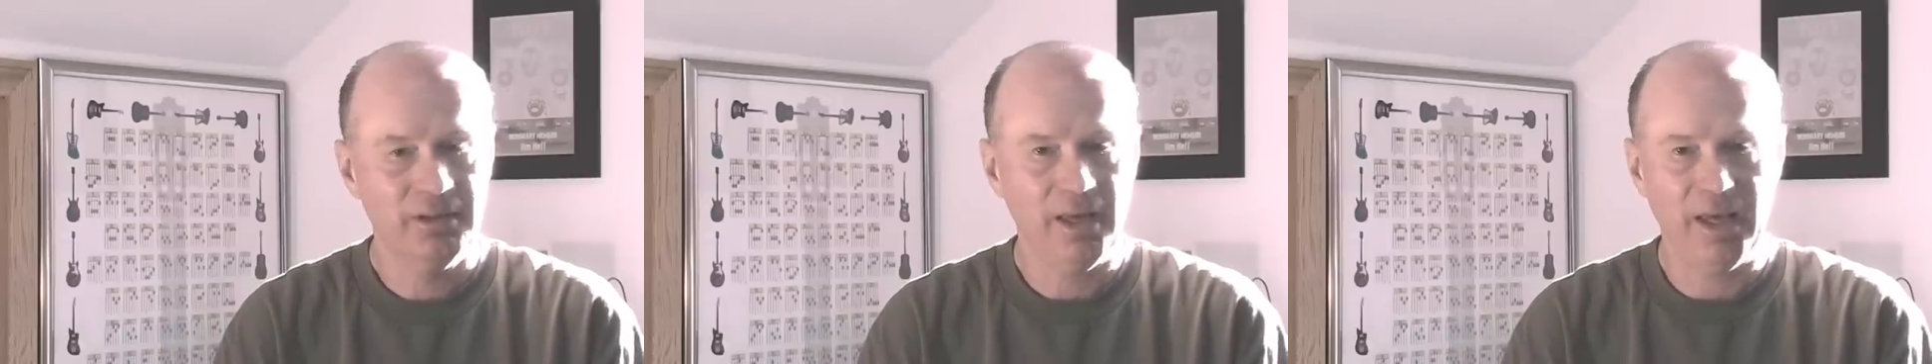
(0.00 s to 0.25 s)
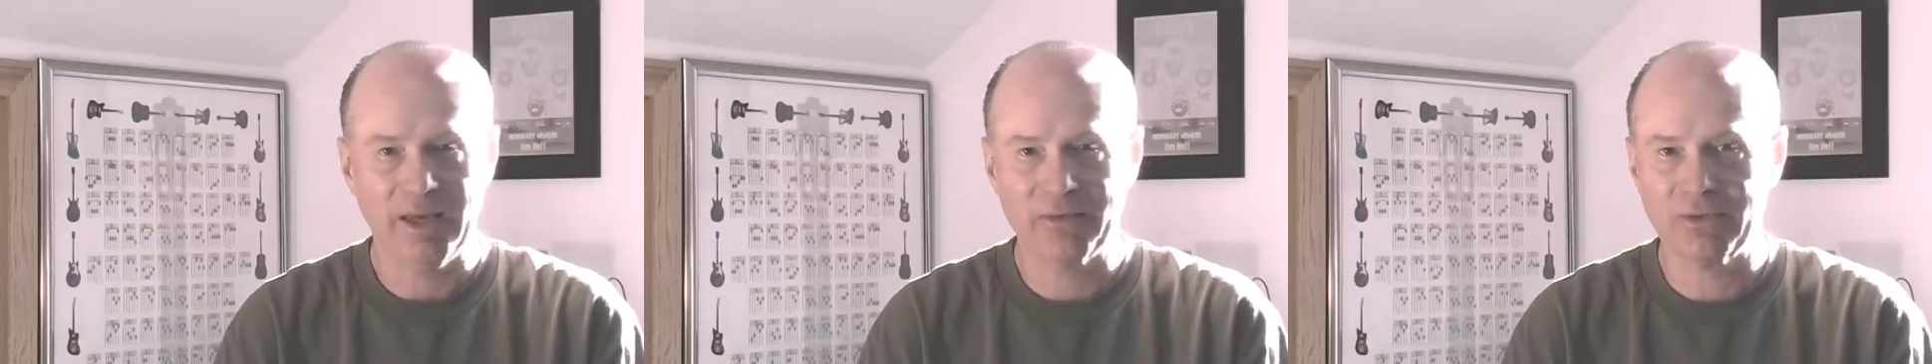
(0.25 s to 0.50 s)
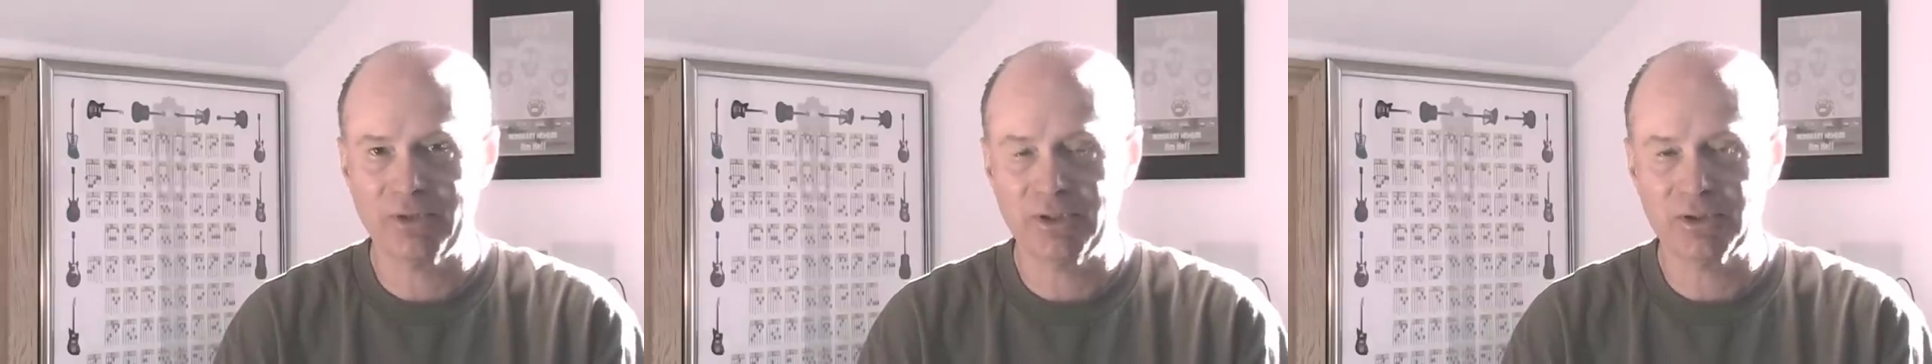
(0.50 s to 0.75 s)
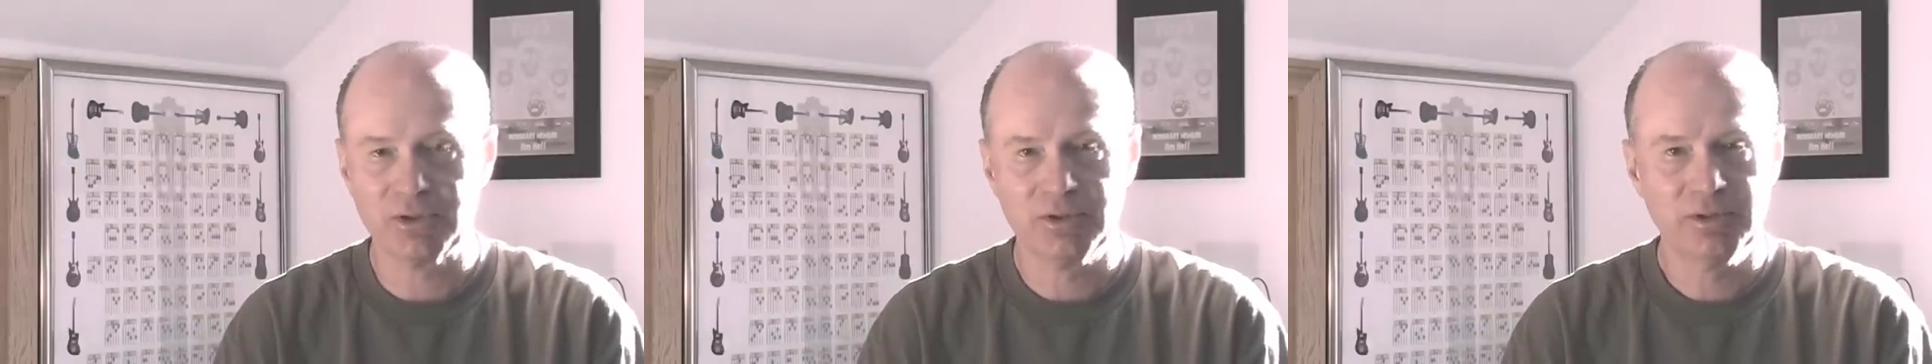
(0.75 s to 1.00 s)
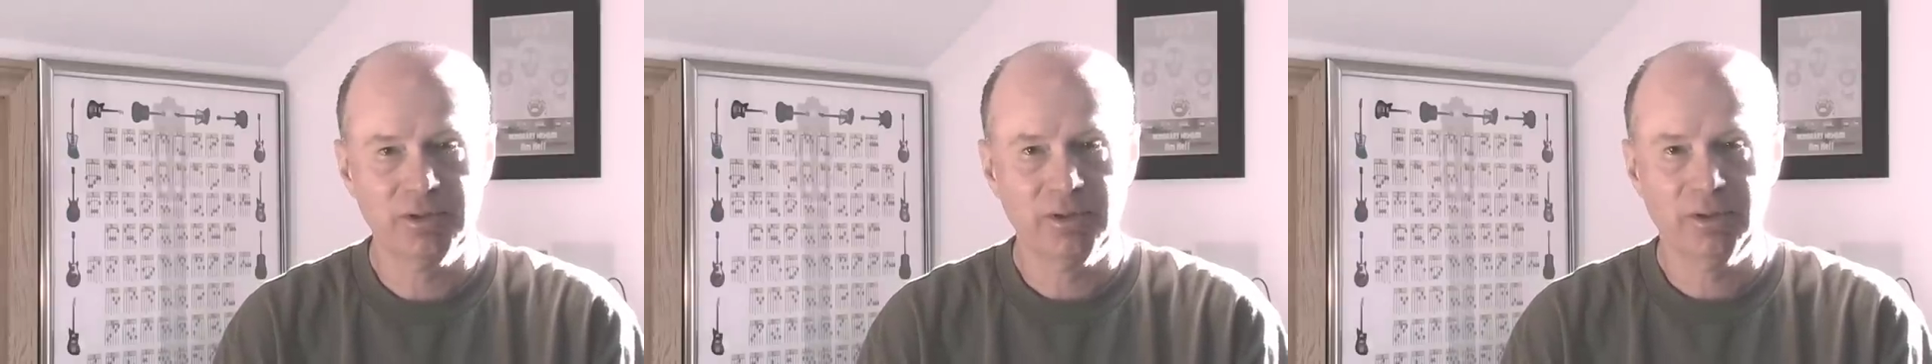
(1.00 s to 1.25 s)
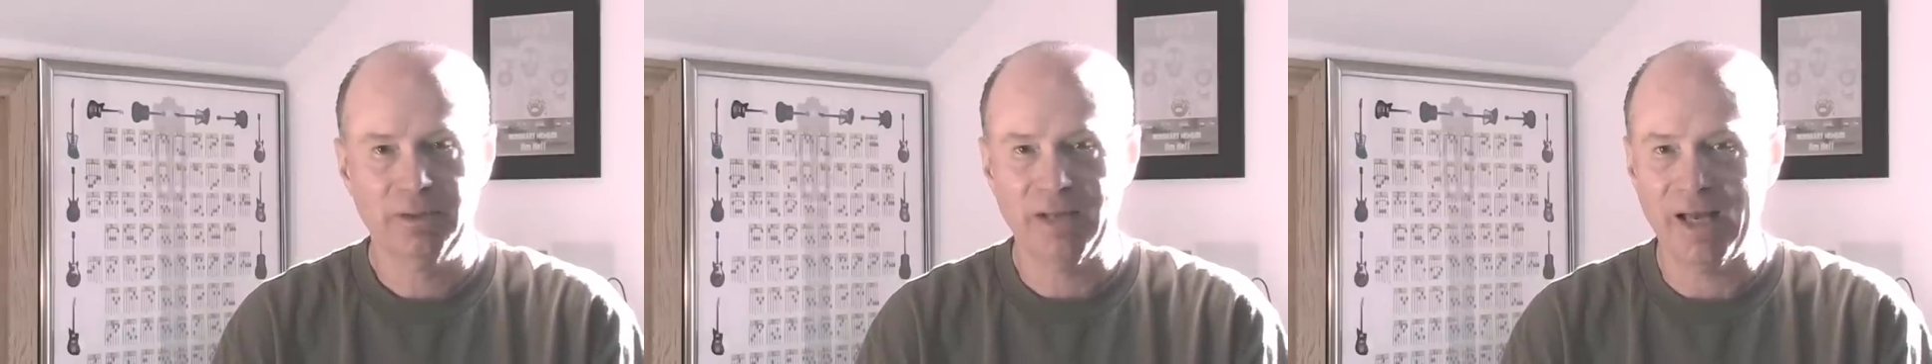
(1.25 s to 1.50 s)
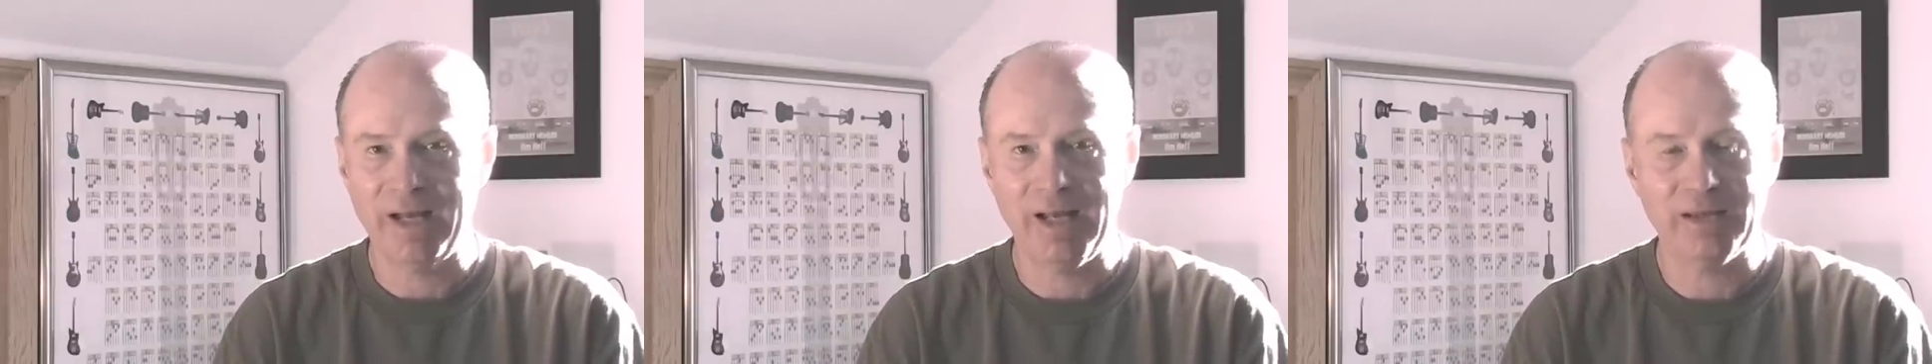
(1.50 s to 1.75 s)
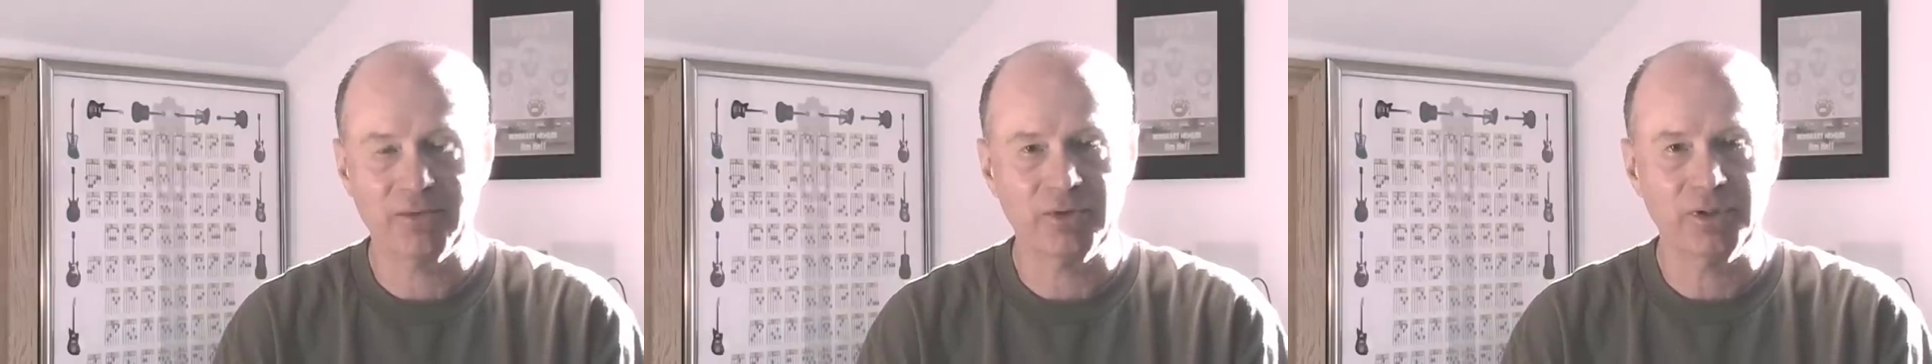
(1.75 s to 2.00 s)
athletes,
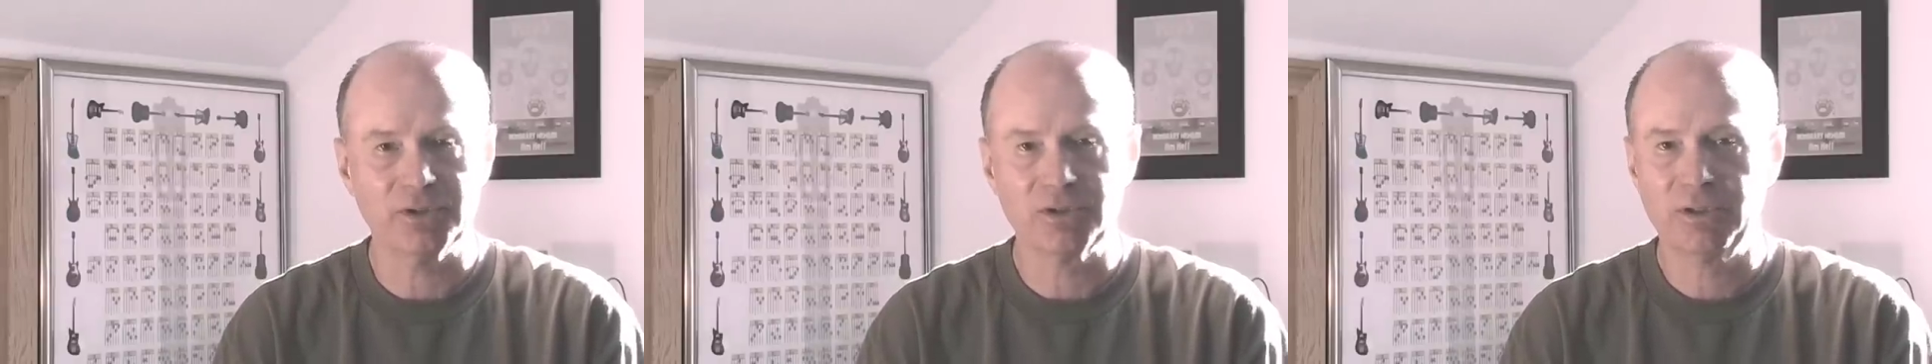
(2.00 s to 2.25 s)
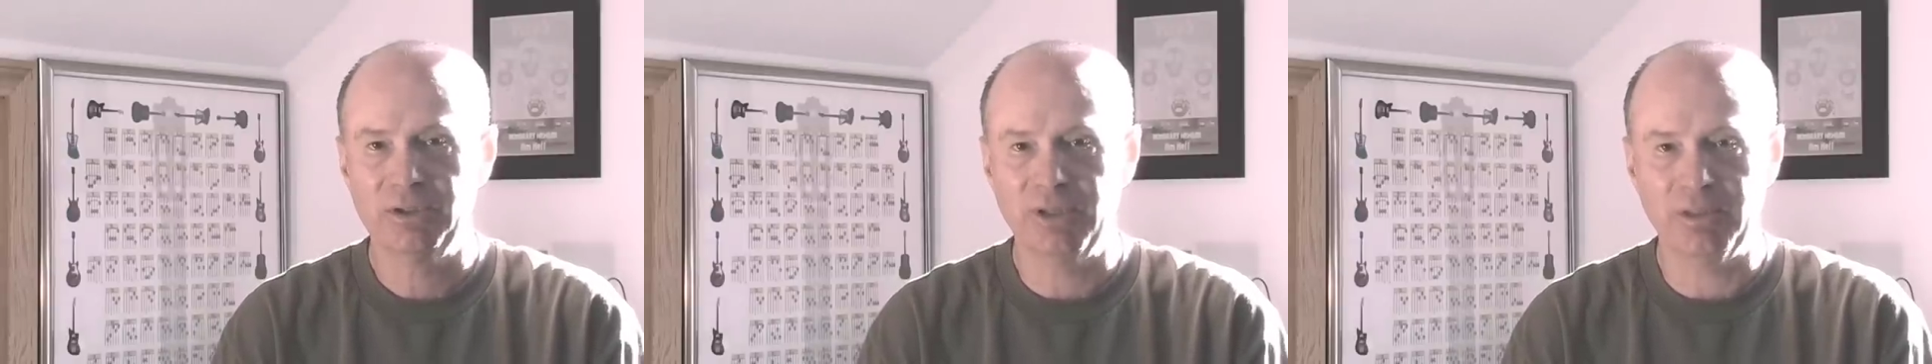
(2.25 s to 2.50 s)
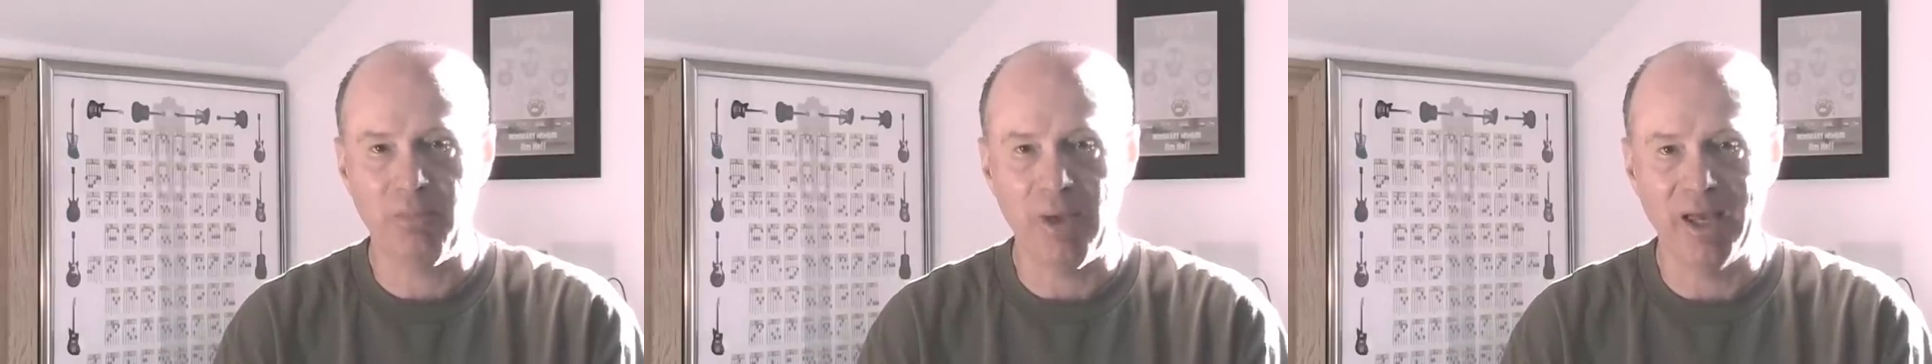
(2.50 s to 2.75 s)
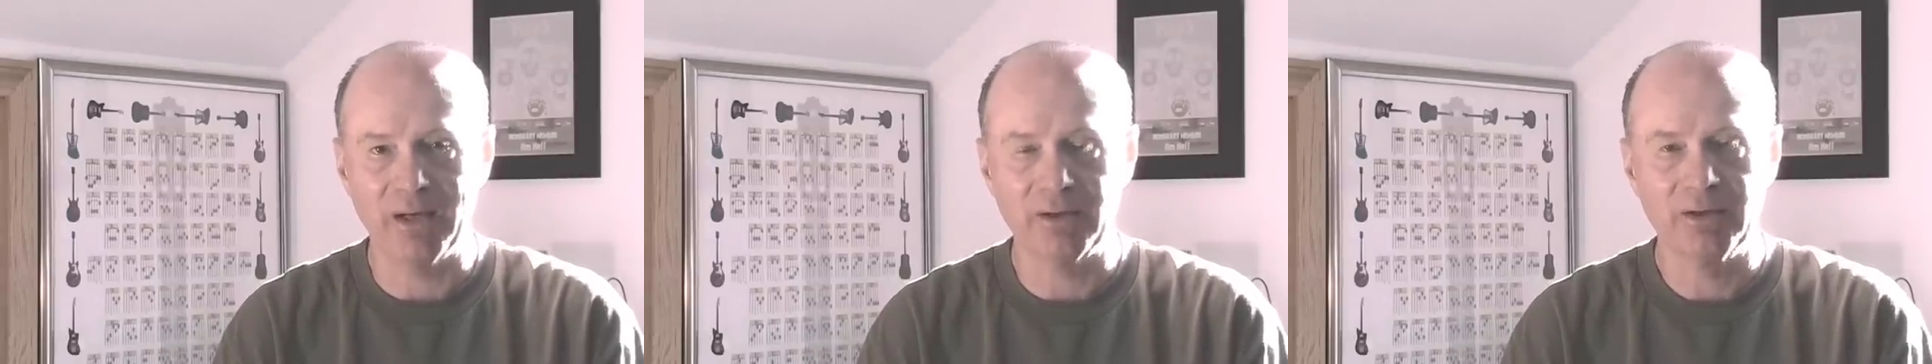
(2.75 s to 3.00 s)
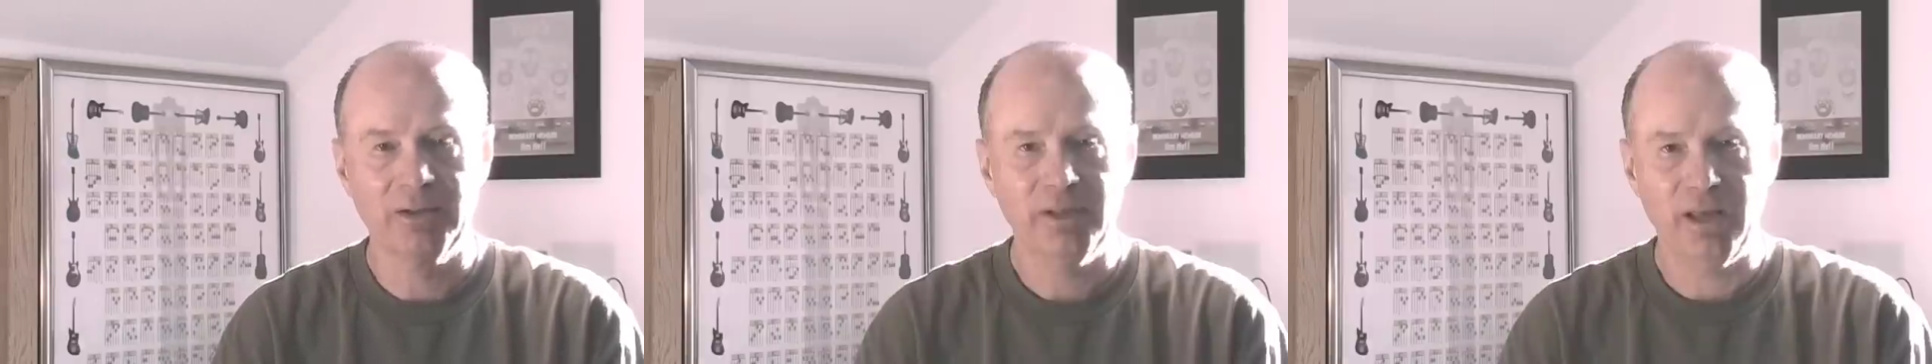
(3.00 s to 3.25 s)
non-athletes, didn't matter.